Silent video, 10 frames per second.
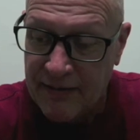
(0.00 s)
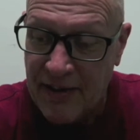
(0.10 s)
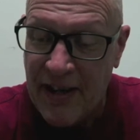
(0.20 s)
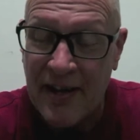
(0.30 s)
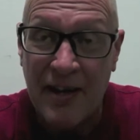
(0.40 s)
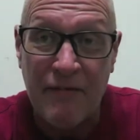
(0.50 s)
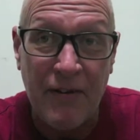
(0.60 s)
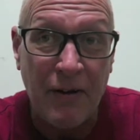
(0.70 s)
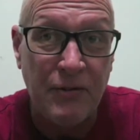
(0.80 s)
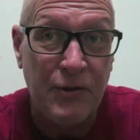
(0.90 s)
Then I
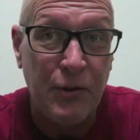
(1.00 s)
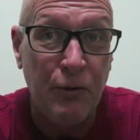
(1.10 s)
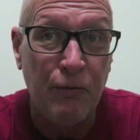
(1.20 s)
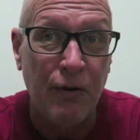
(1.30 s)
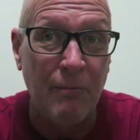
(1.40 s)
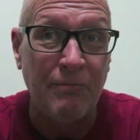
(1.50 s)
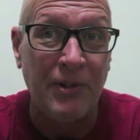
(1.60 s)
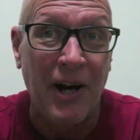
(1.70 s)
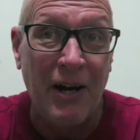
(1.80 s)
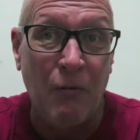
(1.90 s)
found two from
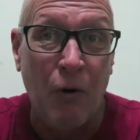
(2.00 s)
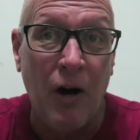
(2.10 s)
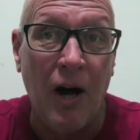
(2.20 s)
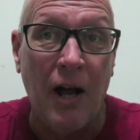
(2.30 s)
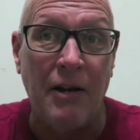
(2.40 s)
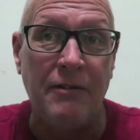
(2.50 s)
Taiwan,